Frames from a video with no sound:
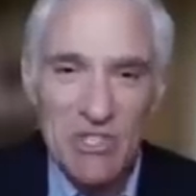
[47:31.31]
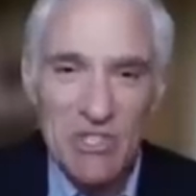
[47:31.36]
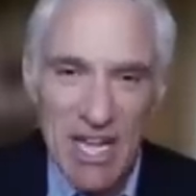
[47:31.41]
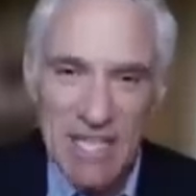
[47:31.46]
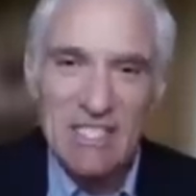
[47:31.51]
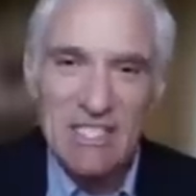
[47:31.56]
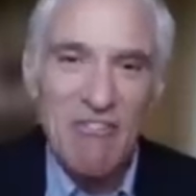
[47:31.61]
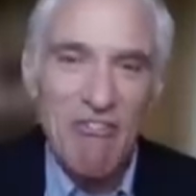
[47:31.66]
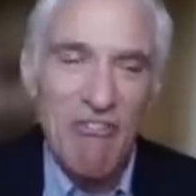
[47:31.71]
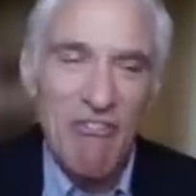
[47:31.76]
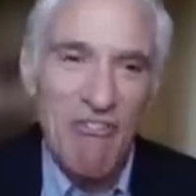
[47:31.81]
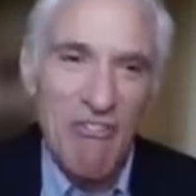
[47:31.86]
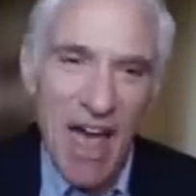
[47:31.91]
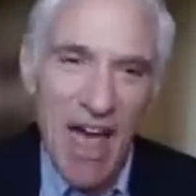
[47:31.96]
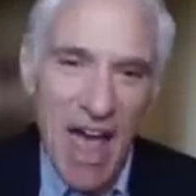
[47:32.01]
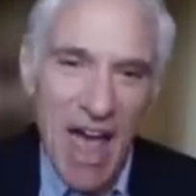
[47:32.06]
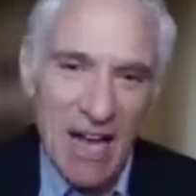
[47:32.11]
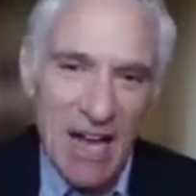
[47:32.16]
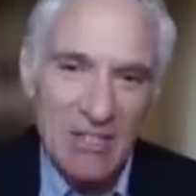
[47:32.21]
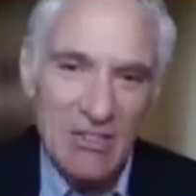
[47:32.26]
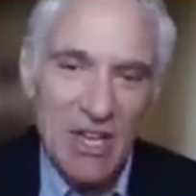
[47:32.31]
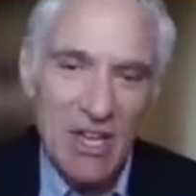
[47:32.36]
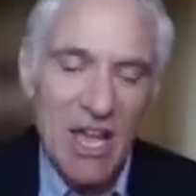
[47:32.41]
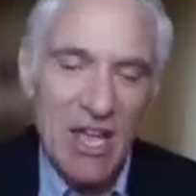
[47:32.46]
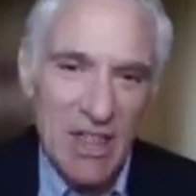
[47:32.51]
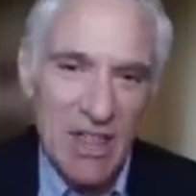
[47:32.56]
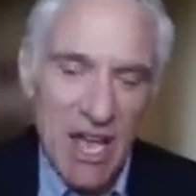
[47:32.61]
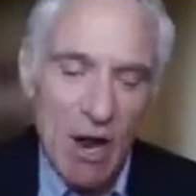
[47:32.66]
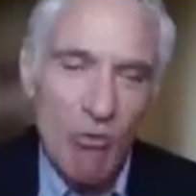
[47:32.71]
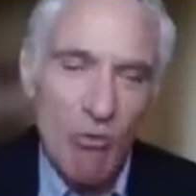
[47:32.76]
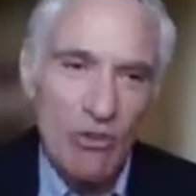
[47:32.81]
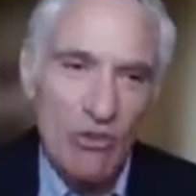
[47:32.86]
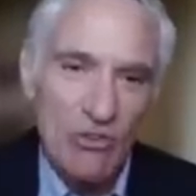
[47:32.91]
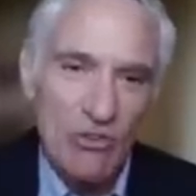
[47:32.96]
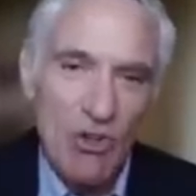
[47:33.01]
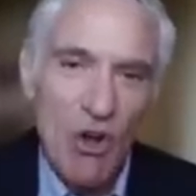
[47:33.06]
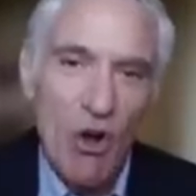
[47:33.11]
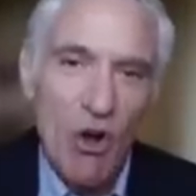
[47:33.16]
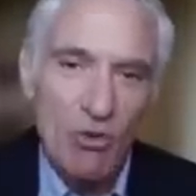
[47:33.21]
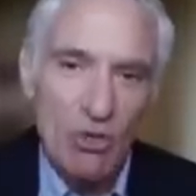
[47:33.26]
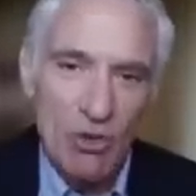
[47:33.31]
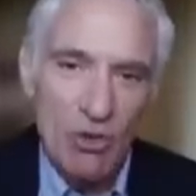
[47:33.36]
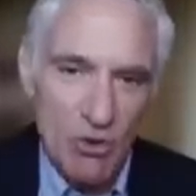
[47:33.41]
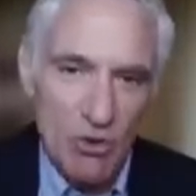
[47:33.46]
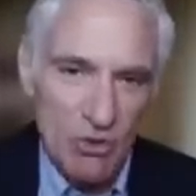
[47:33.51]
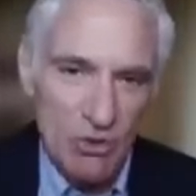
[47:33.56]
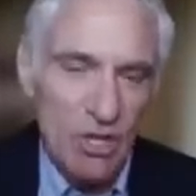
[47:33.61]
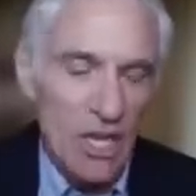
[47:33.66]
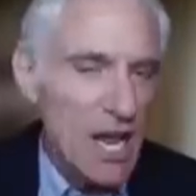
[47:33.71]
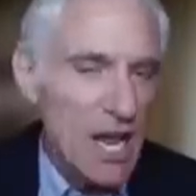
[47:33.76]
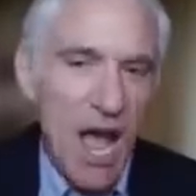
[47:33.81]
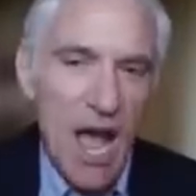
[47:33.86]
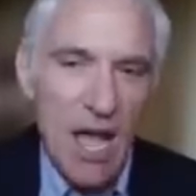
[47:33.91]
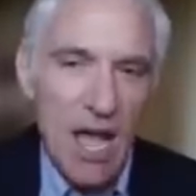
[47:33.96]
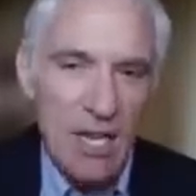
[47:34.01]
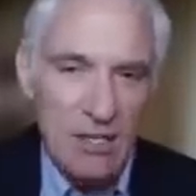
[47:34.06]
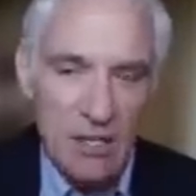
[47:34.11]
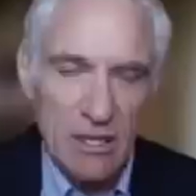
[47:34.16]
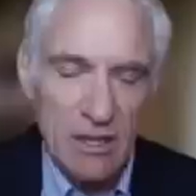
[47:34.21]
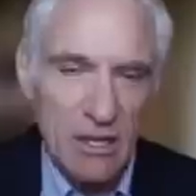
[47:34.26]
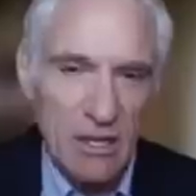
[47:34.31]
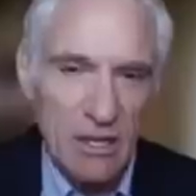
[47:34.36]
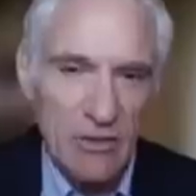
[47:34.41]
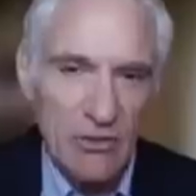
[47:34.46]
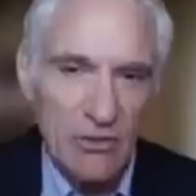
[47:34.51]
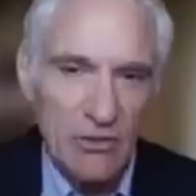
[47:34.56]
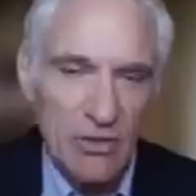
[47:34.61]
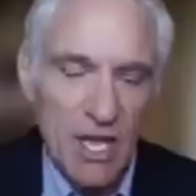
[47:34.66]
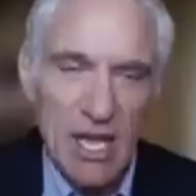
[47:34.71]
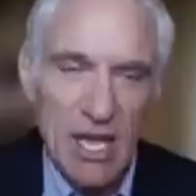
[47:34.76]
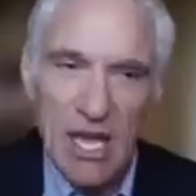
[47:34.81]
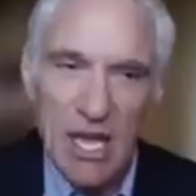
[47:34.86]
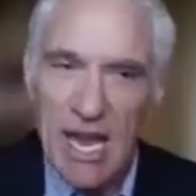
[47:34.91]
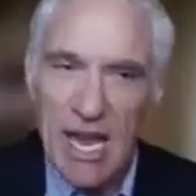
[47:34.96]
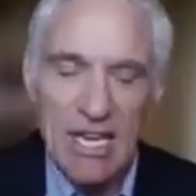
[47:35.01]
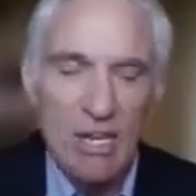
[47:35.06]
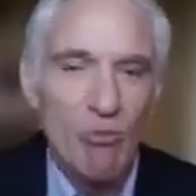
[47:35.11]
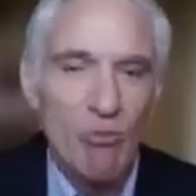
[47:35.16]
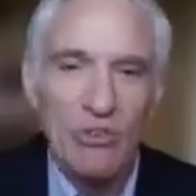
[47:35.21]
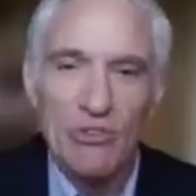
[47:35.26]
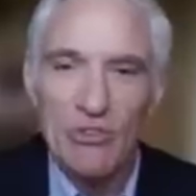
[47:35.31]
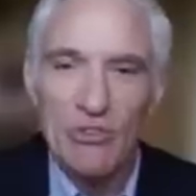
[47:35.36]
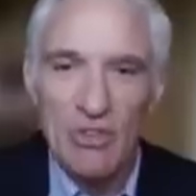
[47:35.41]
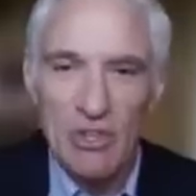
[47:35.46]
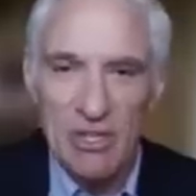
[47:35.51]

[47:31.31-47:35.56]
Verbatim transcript: That's a fact that was known early on in this, and it was